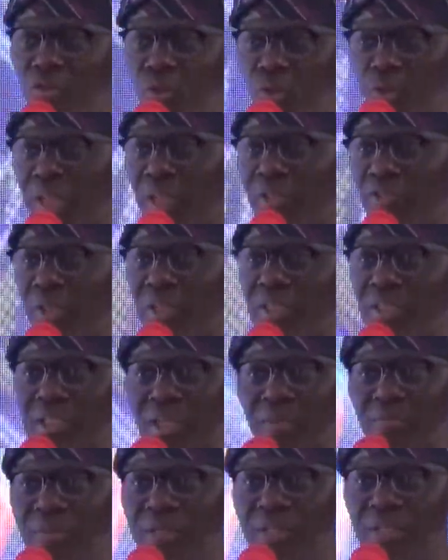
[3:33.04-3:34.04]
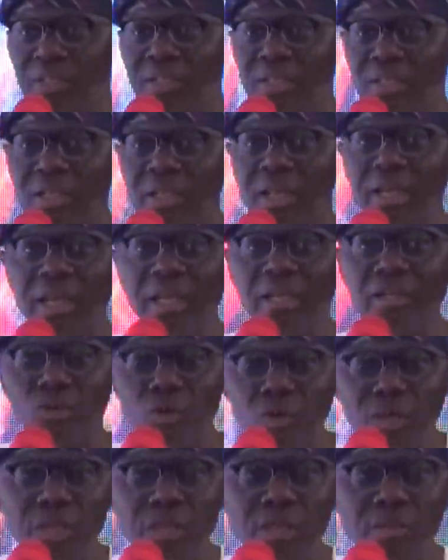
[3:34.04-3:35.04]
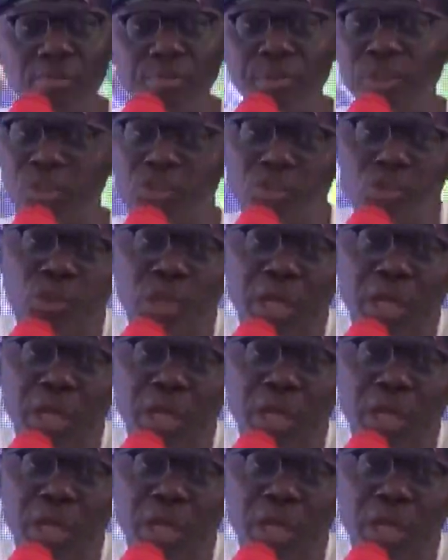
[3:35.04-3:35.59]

Know that you're serving a local, but you